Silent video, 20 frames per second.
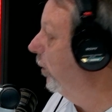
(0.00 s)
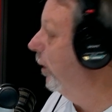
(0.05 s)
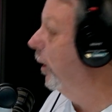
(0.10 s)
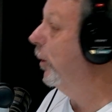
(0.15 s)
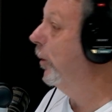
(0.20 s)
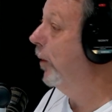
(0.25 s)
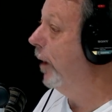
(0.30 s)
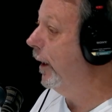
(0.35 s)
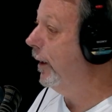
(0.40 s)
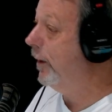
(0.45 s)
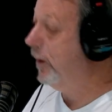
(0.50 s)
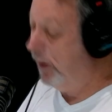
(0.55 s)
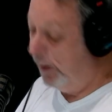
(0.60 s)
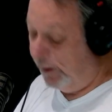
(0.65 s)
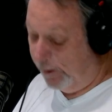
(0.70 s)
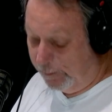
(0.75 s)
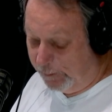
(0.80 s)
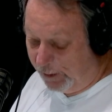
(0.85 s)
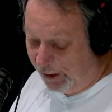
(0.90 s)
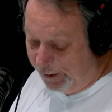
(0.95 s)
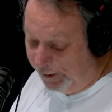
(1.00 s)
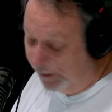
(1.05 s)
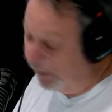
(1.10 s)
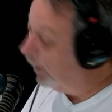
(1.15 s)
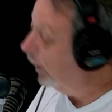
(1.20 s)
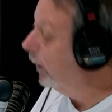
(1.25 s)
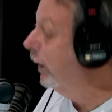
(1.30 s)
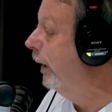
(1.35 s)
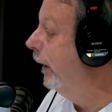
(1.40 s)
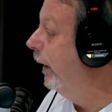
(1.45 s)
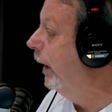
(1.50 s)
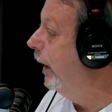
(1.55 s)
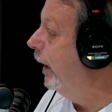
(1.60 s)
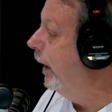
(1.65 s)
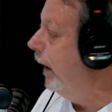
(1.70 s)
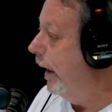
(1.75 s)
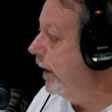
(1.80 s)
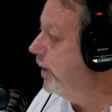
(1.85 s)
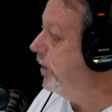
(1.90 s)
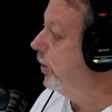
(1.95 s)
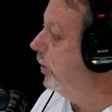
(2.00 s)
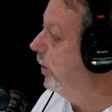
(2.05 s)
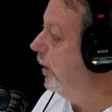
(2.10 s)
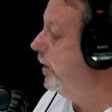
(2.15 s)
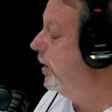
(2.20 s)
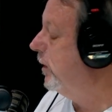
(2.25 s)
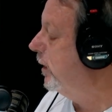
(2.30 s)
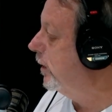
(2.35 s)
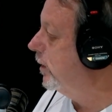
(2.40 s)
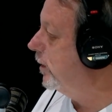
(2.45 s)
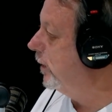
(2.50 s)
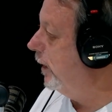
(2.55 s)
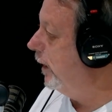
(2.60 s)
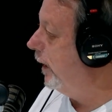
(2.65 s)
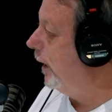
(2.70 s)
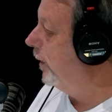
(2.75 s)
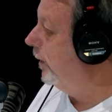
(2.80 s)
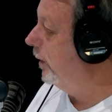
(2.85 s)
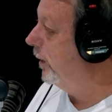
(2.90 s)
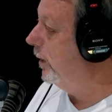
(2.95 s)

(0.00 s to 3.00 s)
know that by now. As you were listening to the other